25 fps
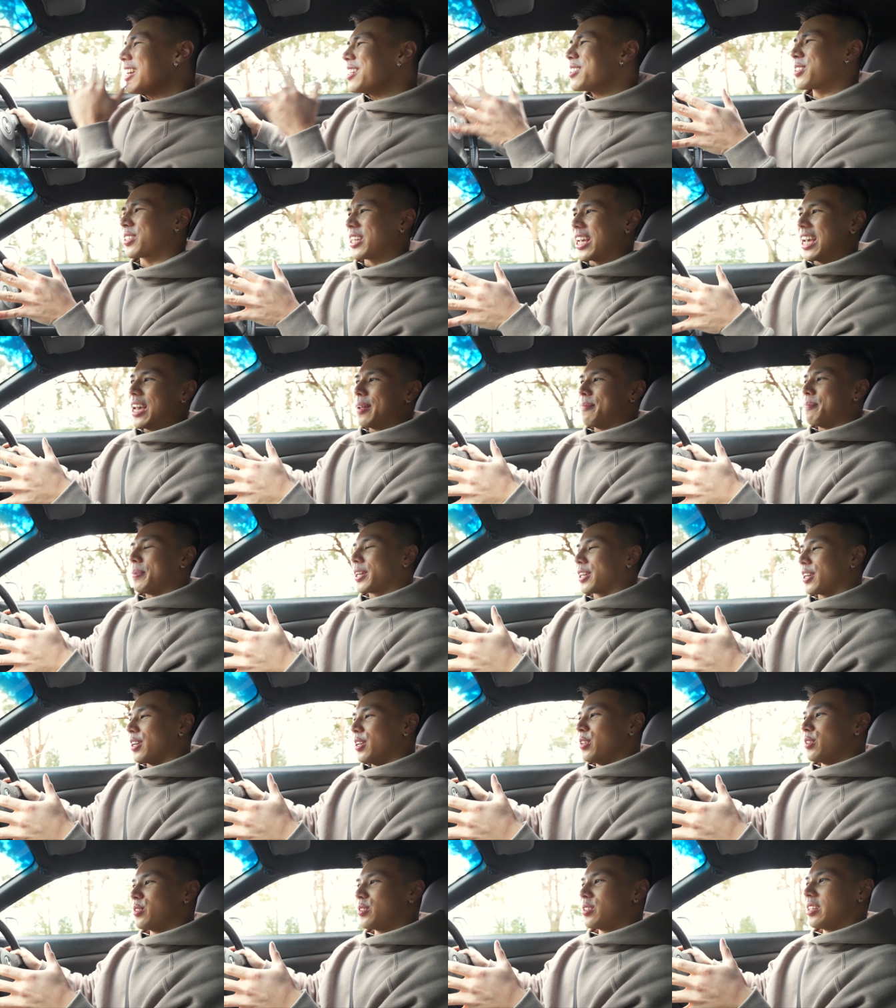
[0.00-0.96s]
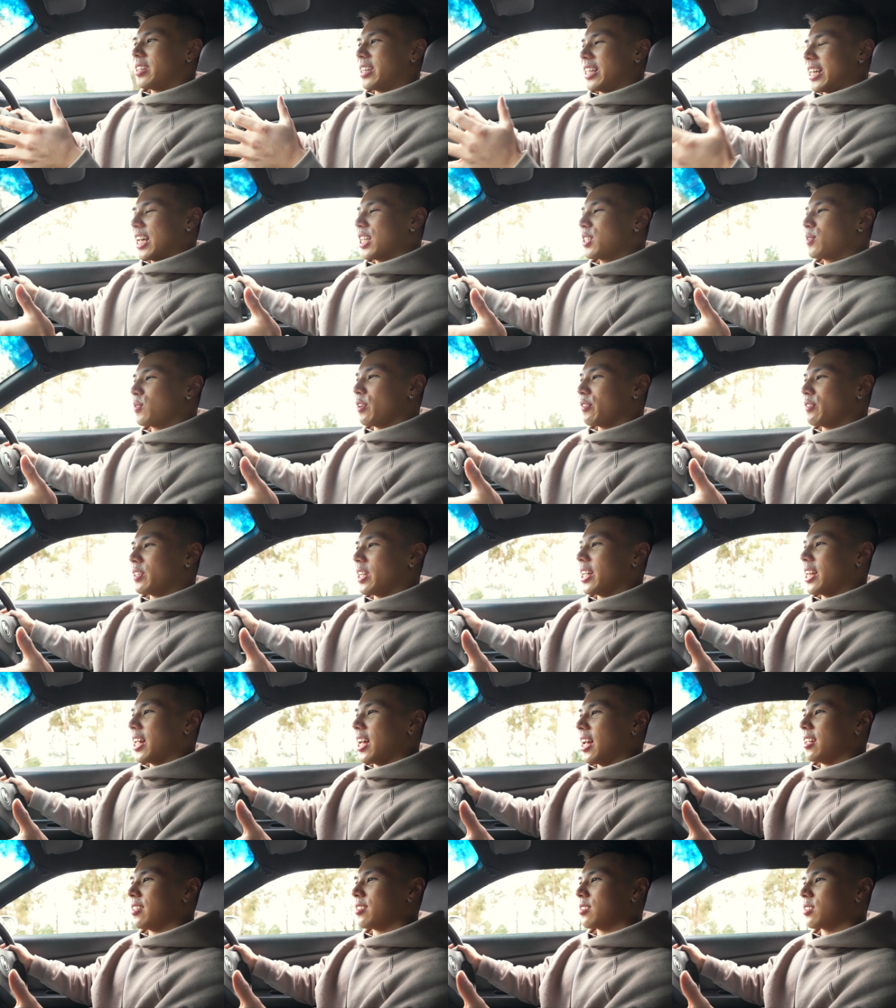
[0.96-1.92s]
of scared because the S15
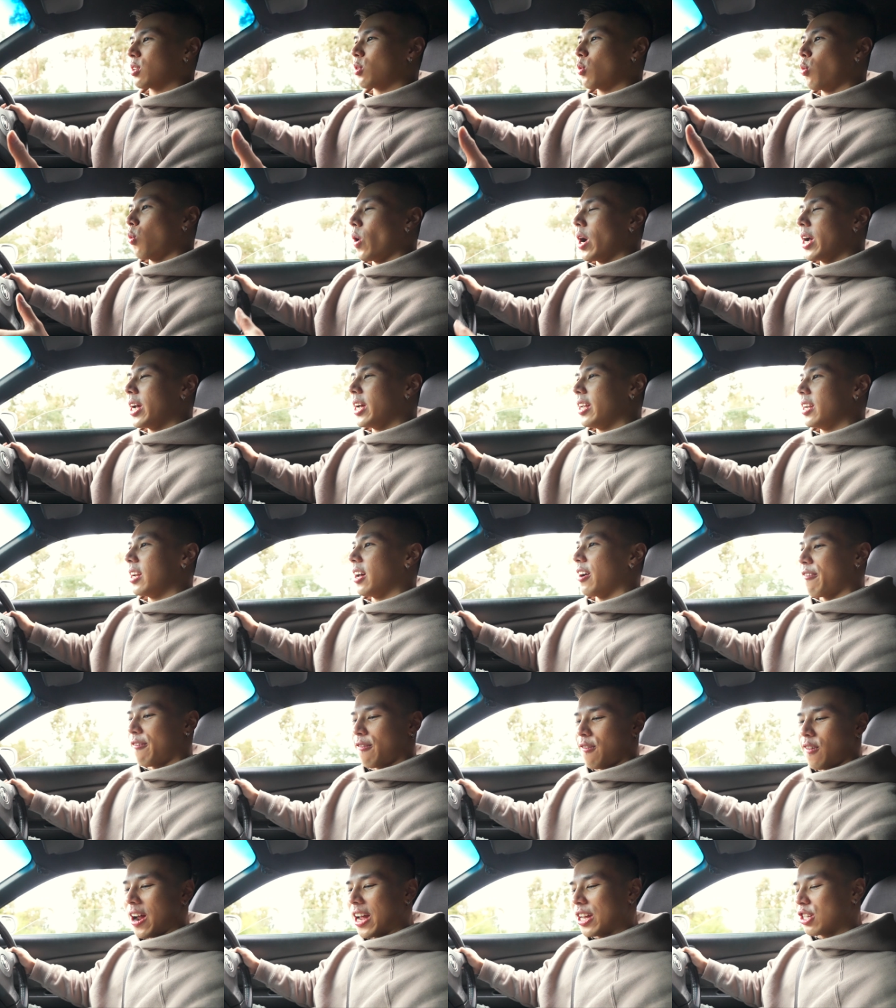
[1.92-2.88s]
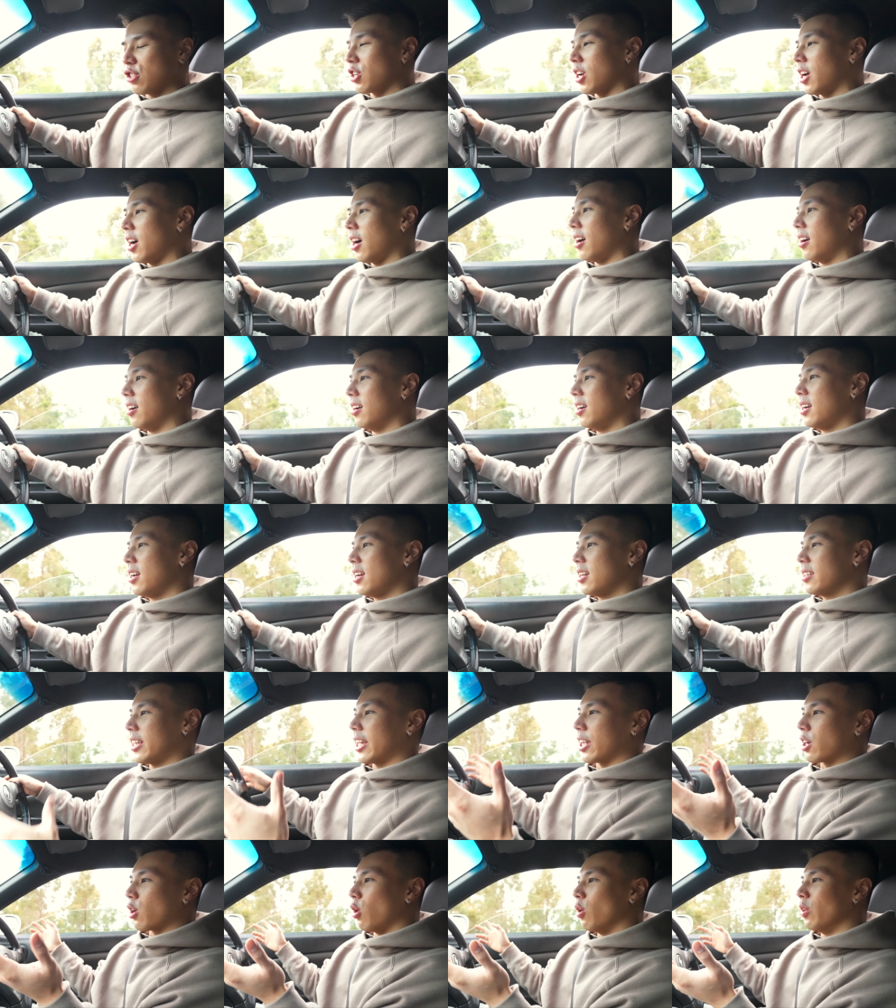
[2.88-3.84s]
has quite a fragile,
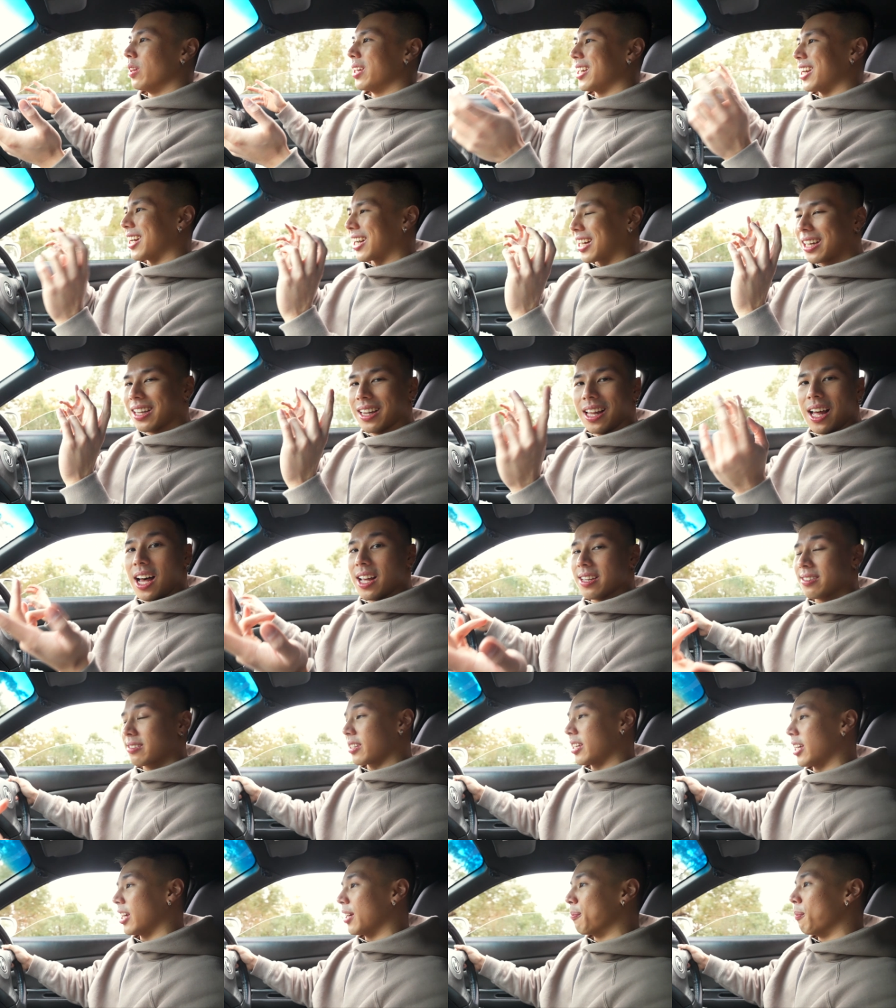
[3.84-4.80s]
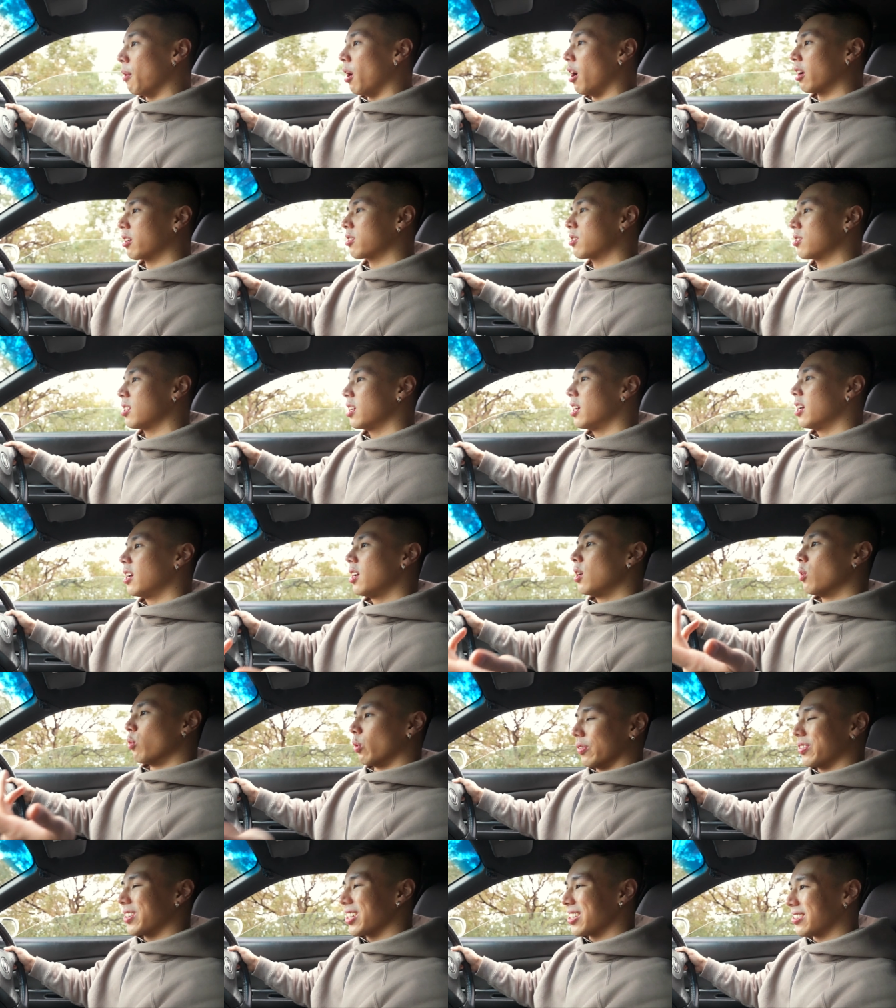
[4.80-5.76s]
they call it a glass gearbox
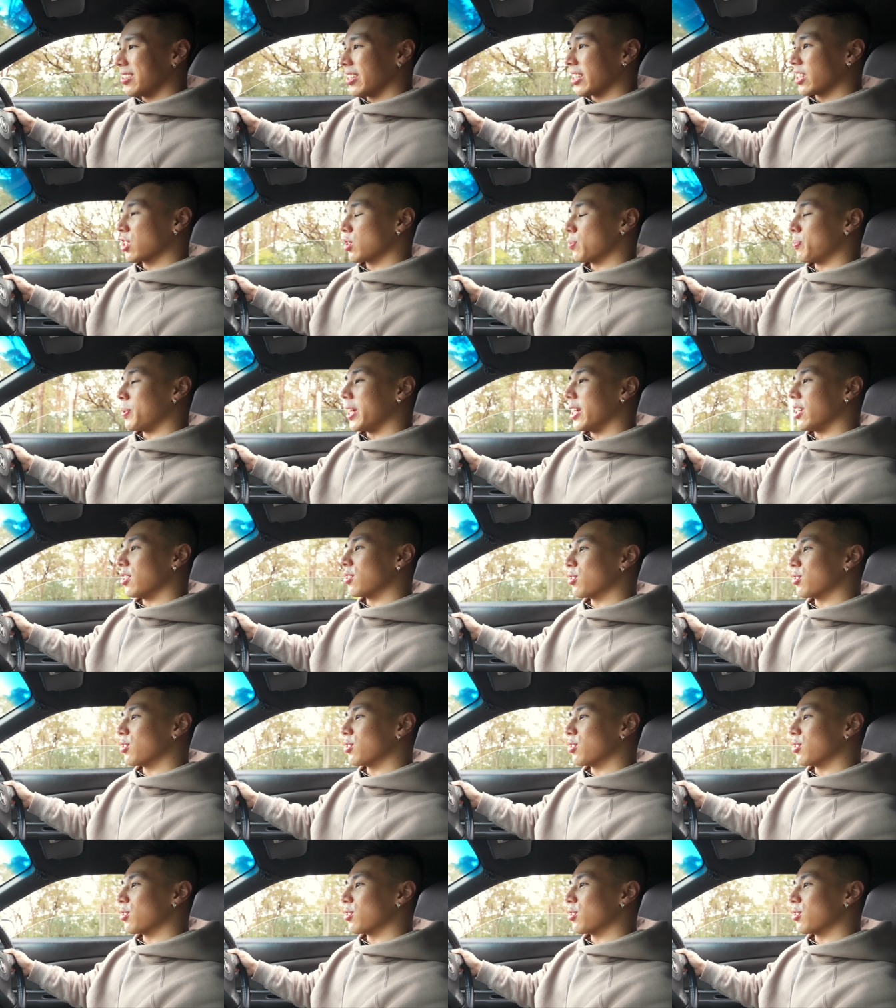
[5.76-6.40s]
with the 6-speed.